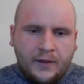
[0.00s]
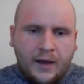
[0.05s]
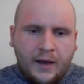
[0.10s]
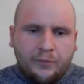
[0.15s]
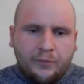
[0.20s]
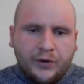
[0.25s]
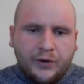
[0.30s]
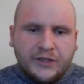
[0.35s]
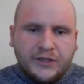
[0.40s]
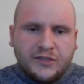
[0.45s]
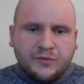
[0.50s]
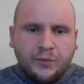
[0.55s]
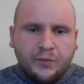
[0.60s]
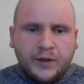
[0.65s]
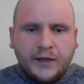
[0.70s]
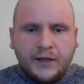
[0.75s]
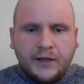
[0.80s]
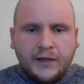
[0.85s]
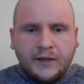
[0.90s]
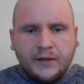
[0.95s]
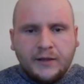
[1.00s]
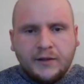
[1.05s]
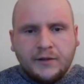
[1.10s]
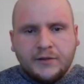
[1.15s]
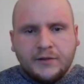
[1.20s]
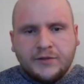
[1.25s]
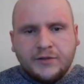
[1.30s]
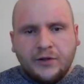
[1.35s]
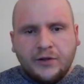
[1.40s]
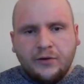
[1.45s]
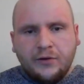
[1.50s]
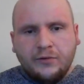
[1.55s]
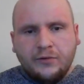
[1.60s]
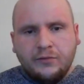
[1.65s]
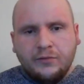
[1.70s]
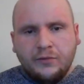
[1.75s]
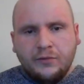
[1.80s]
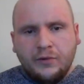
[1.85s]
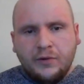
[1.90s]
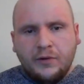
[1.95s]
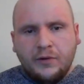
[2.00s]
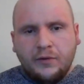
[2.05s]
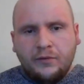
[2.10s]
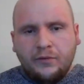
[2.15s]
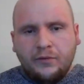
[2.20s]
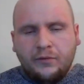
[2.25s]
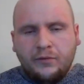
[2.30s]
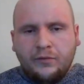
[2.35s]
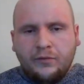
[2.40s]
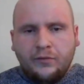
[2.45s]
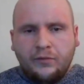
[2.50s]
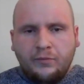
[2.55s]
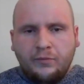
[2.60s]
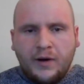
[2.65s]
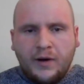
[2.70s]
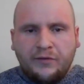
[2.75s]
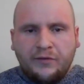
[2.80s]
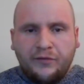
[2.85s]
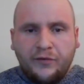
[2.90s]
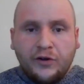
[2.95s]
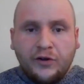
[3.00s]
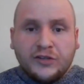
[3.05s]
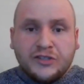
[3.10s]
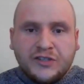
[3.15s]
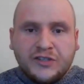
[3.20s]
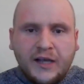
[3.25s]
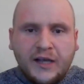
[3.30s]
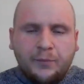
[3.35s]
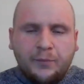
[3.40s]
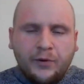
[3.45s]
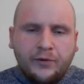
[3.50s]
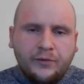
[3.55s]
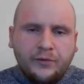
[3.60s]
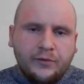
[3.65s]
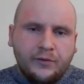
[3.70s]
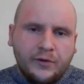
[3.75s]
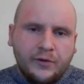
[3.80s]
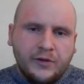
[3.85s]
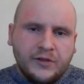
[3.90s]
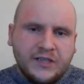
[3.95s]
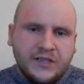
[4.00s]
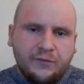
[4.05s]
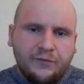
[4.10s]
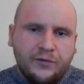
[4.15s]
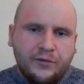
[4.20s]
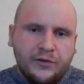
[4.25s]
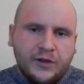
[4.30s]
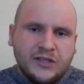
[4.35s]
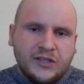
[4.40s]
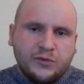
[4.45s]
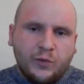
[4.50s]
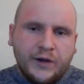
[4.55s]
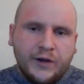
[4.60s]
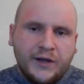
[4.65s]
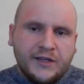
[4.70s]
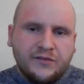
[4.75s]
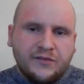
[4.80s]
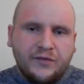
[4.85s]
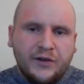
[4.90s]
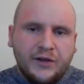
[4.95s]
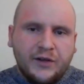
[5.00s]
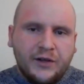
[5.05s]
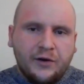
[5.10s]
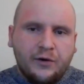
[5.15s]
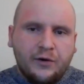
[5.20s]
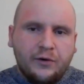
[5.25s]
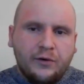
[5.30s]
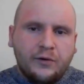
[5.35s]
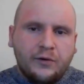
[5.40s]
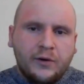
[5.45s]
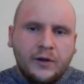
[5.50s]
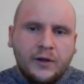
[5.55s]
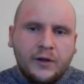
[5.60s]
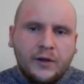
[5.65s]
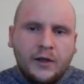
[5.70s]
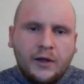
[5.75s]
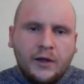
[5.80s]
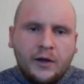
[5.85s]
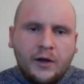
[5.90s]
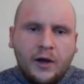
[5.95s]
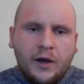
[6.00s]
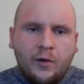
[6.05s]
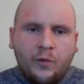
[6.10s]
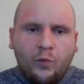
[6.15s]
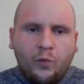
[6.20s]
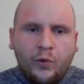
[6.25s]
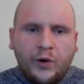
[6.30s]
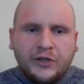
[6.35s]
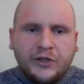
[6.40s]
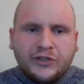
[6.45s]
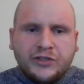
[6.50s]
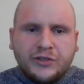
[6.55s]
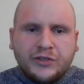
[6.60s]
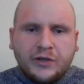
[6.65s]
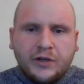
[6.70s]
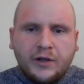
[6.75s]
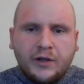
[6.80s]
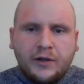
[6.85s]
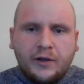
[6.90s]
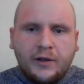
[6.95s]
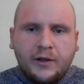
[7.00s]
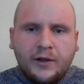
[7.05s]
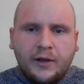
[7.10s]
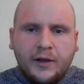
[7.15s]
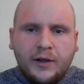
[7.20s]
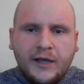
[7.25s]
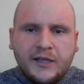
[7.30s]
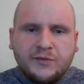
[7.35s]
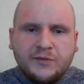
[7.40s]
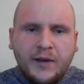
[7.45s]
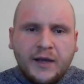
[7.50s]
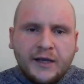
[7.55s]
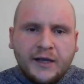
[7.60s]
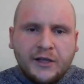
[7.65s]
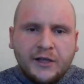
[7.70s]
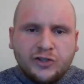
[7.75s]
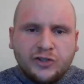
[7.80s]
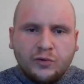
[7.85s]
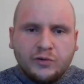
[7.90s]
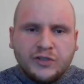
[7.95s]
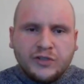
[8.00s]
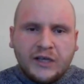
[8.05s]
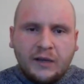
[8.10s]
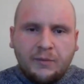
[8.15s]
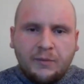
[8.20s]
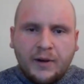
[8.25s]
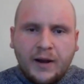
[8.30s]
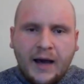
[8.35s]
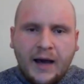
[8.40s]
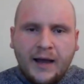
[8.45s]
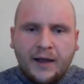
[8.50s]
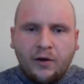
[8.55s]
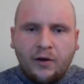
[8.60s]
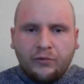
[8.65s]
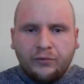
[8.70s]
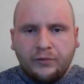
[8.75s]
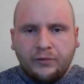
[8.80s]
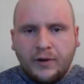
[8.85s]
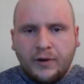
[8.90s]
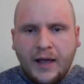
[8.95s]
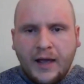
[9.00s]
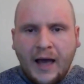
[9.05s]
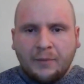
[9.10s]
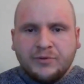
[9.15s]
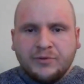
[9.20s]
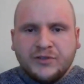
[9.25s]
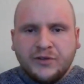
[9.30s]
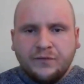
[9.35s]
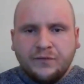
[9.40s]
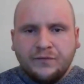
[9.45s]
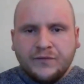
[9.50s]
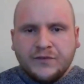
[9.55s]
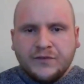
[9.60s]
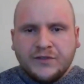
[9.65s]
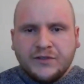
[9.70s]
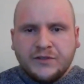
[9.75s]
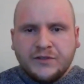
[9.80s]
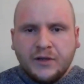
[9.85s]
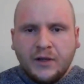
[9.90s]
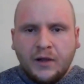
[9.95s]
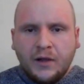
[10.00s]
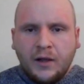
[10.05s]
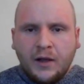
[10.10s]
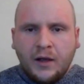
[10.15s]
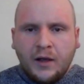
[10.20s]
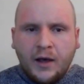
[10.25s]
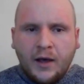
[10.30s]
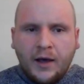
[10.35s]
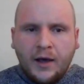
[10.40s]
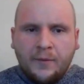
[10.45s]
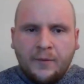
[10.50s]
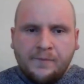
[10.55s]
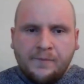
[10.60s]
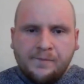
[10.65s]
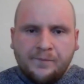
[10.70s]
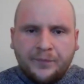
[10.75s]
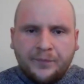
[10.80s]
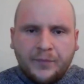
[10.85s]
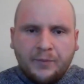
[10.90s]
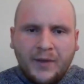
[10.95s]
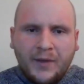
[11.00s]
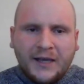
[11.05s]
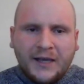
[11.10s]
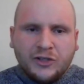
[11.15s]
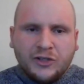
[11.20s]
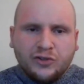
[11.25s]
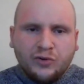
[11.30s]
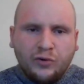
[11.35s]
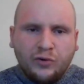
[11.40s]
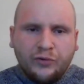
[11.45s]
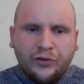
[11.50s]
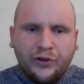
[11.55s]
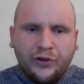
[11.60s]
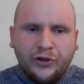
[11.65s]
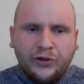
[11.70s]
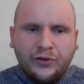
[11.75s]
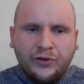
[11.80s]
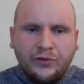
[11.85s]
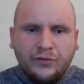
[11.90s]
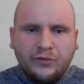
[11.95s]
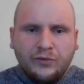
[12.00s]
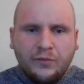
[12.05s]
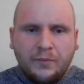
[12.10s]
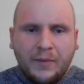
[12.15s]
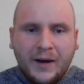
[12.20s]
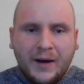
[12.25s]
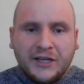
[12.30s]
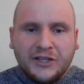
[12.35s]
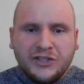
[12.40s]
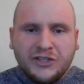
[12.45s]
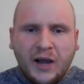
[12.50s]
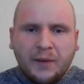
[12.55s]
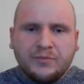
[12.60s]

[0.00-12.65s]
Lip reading: That brings me to my first tip, and the tip for this week's video, which is making sure to keep an eye on absence, making sure that you manage